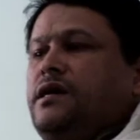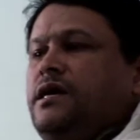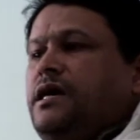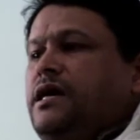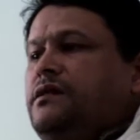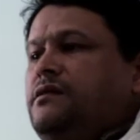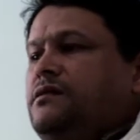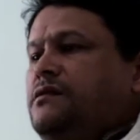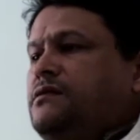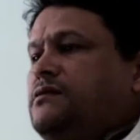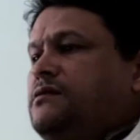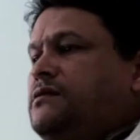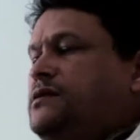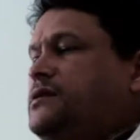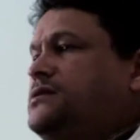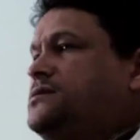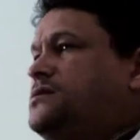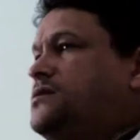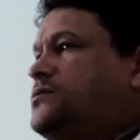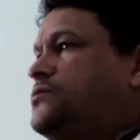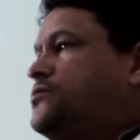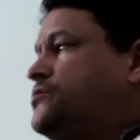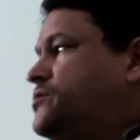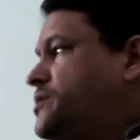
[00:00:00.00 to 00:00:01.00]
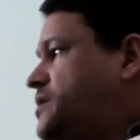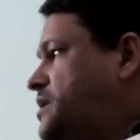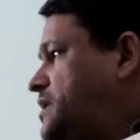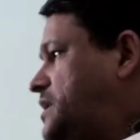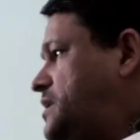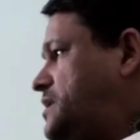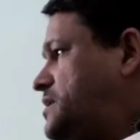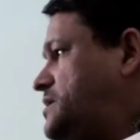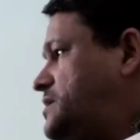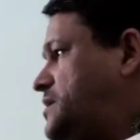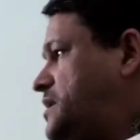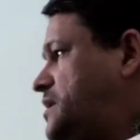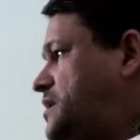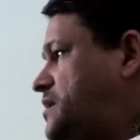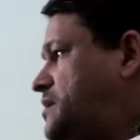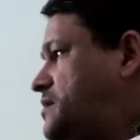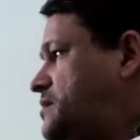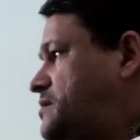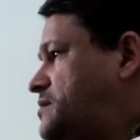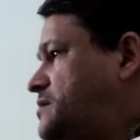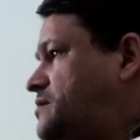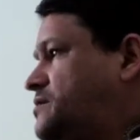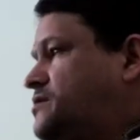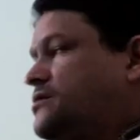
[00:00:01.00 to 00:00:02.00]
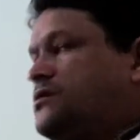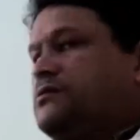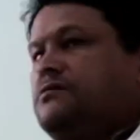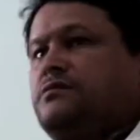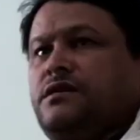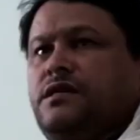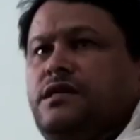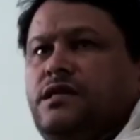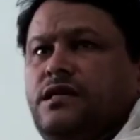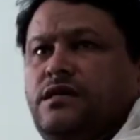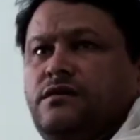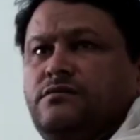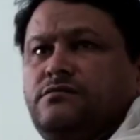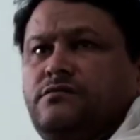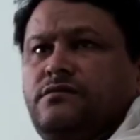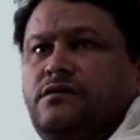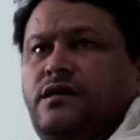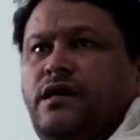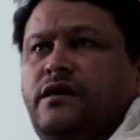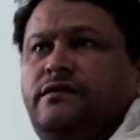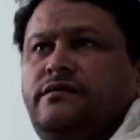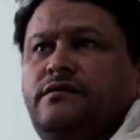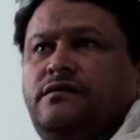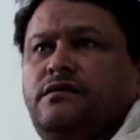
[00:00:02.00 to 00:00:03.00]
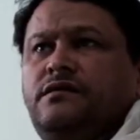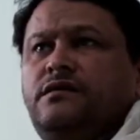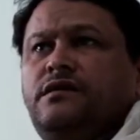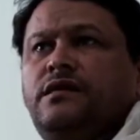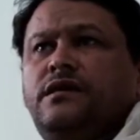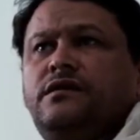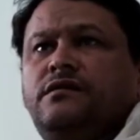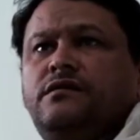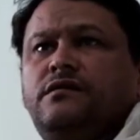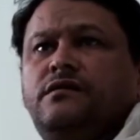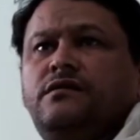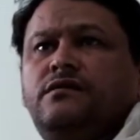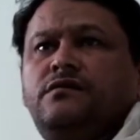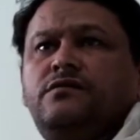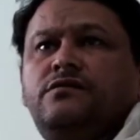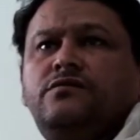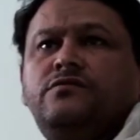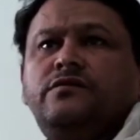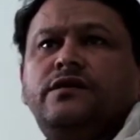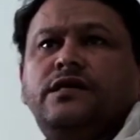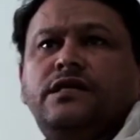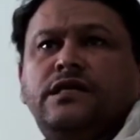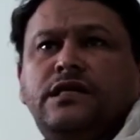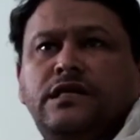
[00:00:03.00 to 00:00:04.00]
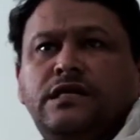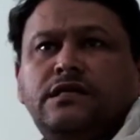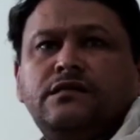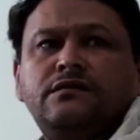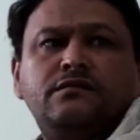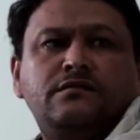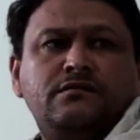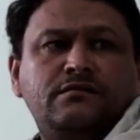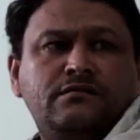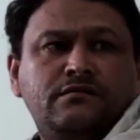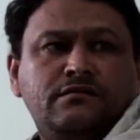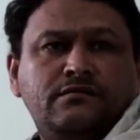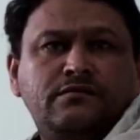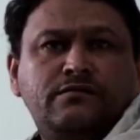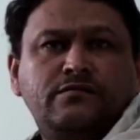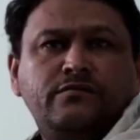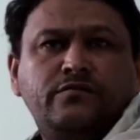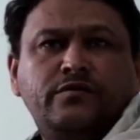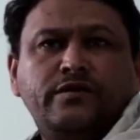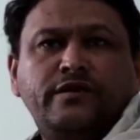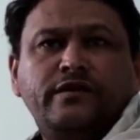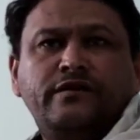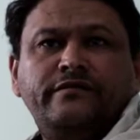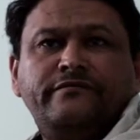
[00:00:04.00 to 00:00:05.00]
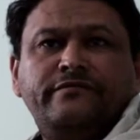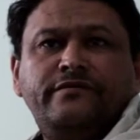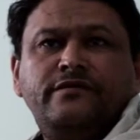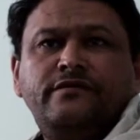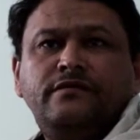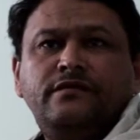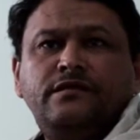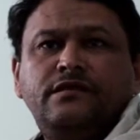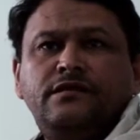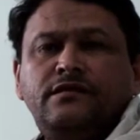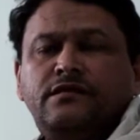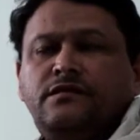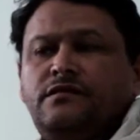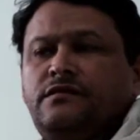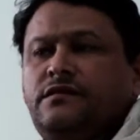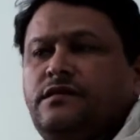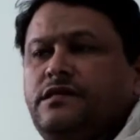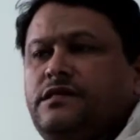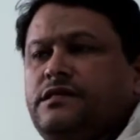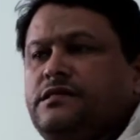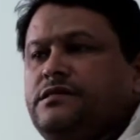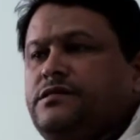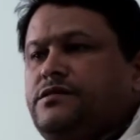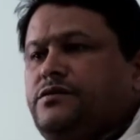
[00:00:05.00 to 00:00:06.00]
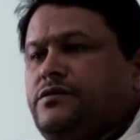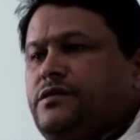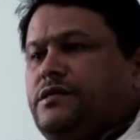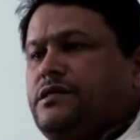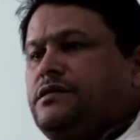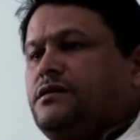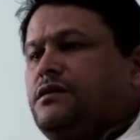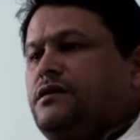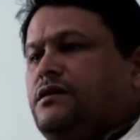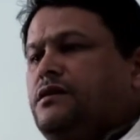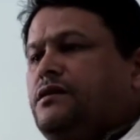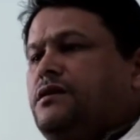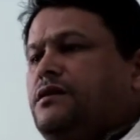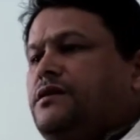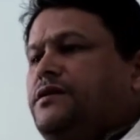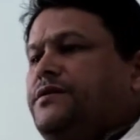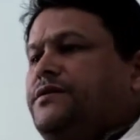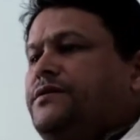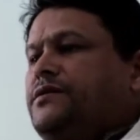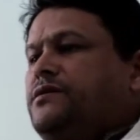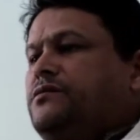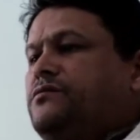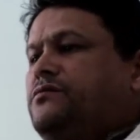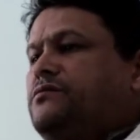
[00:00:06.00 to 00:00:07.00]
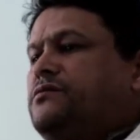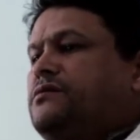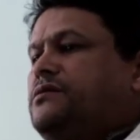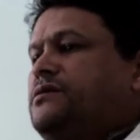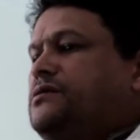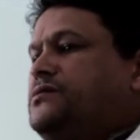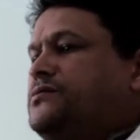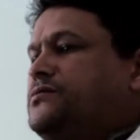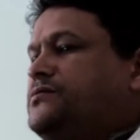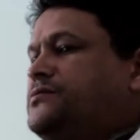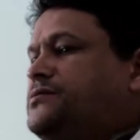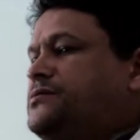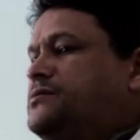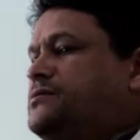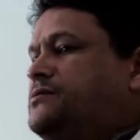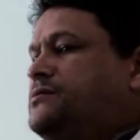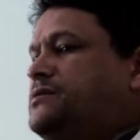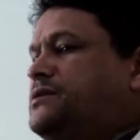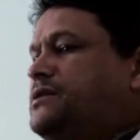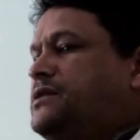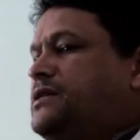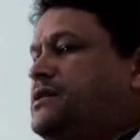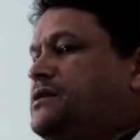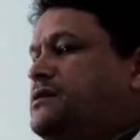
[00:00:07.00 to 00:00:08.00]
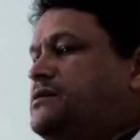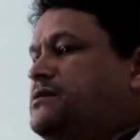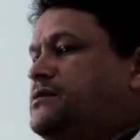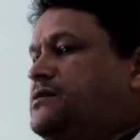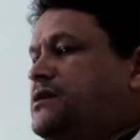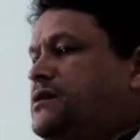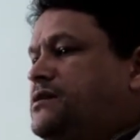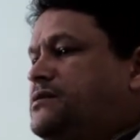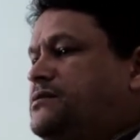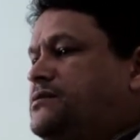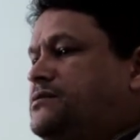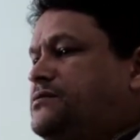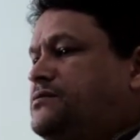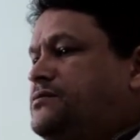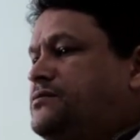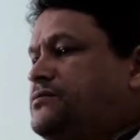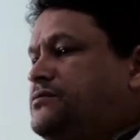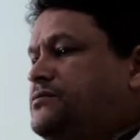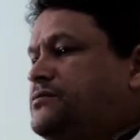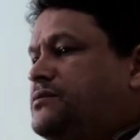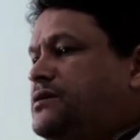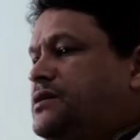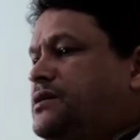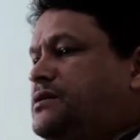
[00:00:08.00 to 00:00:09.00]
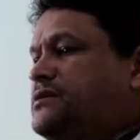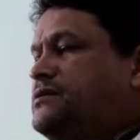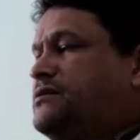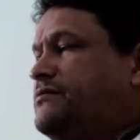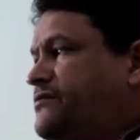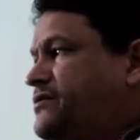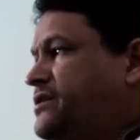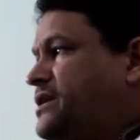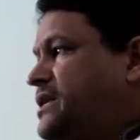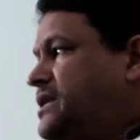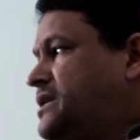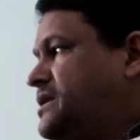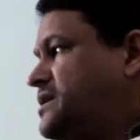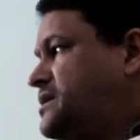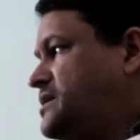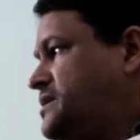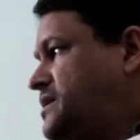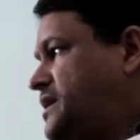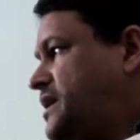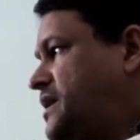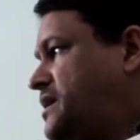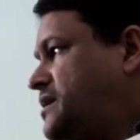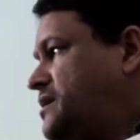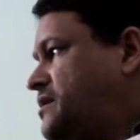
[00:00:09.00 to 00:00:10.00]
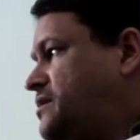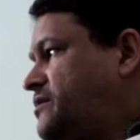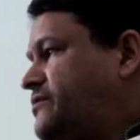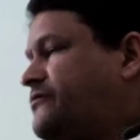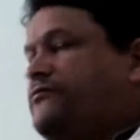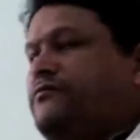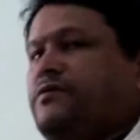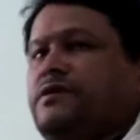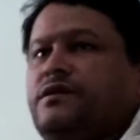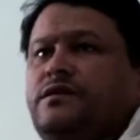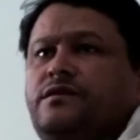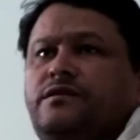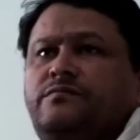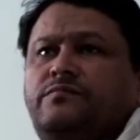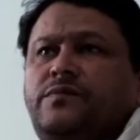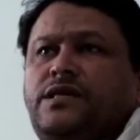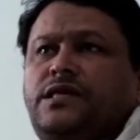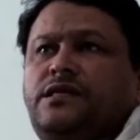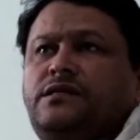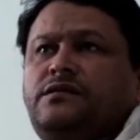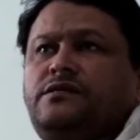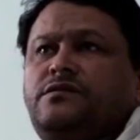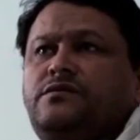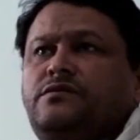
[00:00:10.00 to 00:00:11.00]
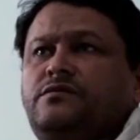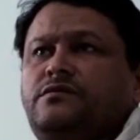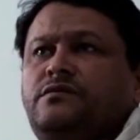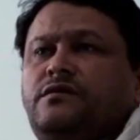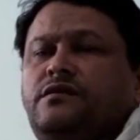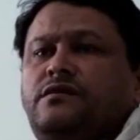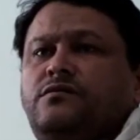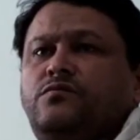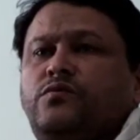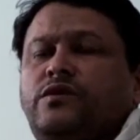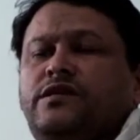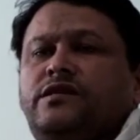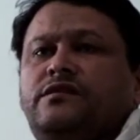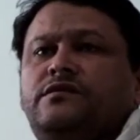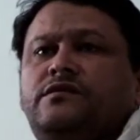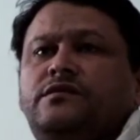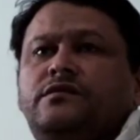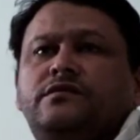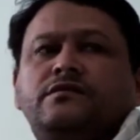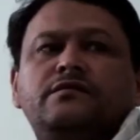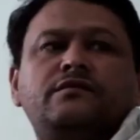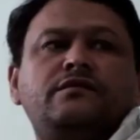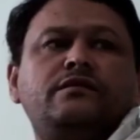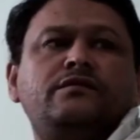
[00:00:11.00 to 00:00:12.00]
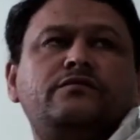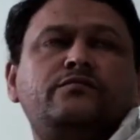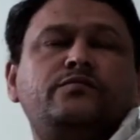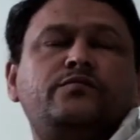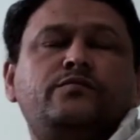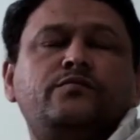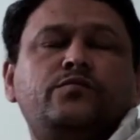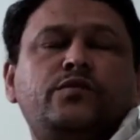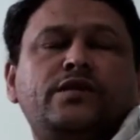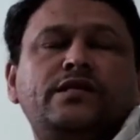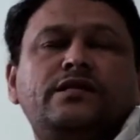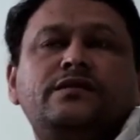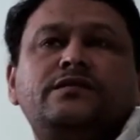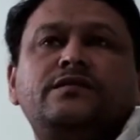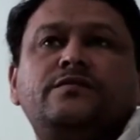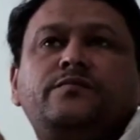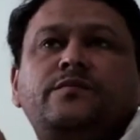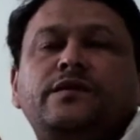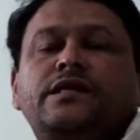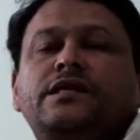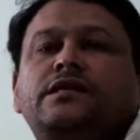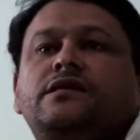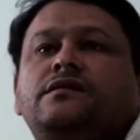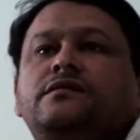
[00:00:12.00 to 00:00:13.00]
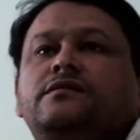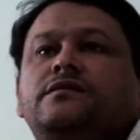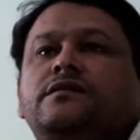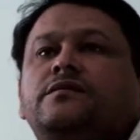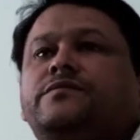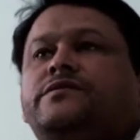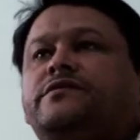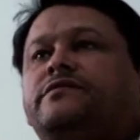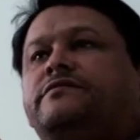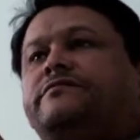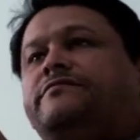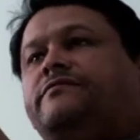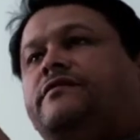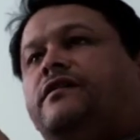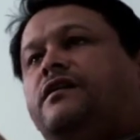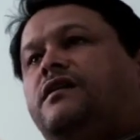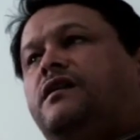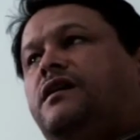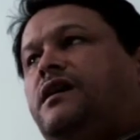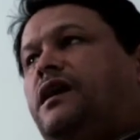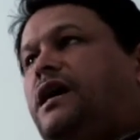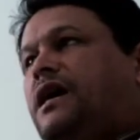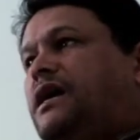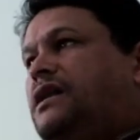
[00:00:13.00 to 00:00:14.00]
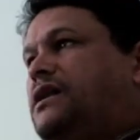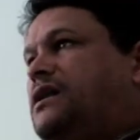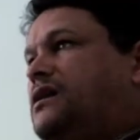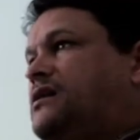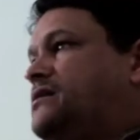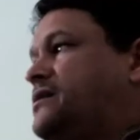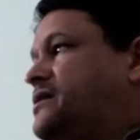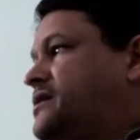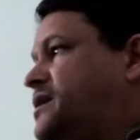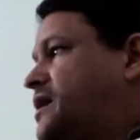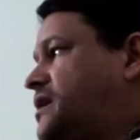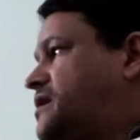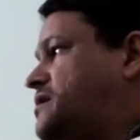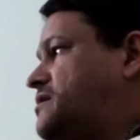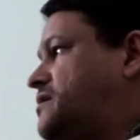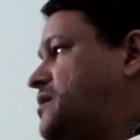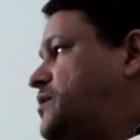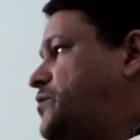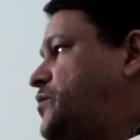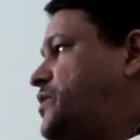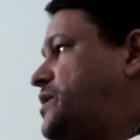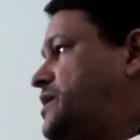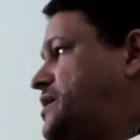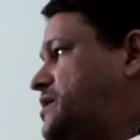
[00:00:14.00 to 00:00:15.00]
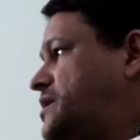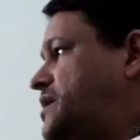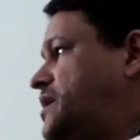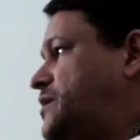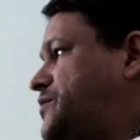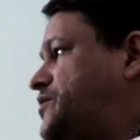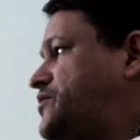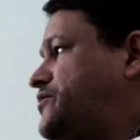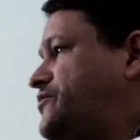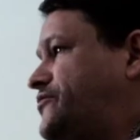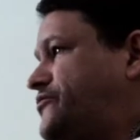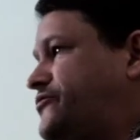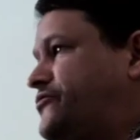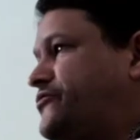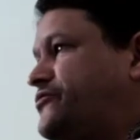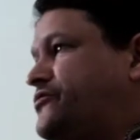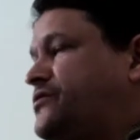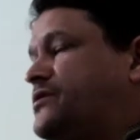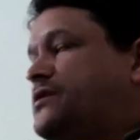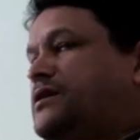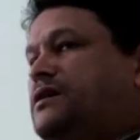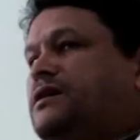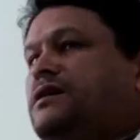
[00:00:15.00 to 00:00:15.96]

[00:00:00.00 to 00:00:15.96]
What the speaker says: And these are all the things that are not allowed. Other than that, you can eat whatever there is to eat. So this also leads us to a different understanding of what it means, what does it mean in terms of halal and haram when it comes to food.